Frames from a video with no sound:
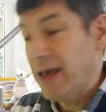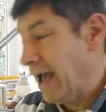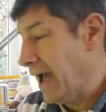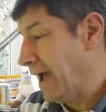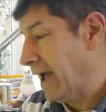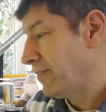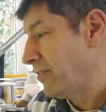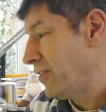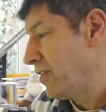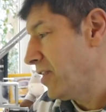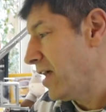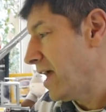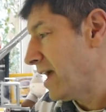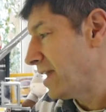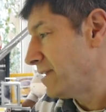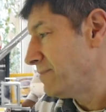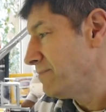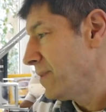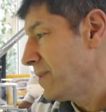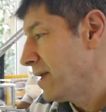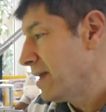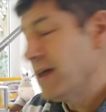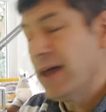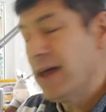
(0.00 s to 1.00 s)
And
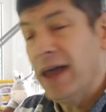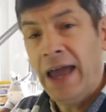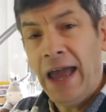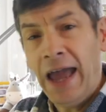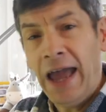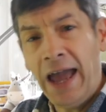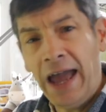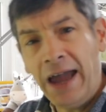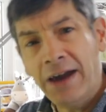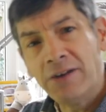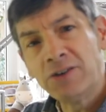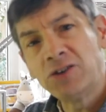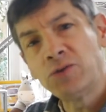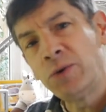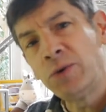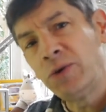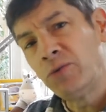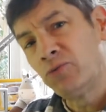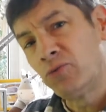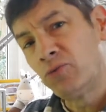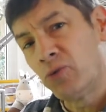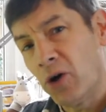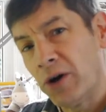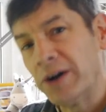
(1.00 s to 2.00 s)
then, how do we
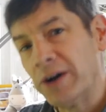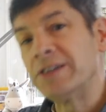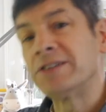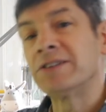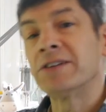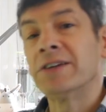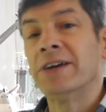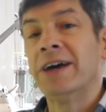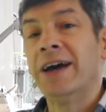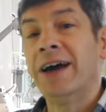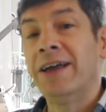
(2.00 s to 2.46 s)
write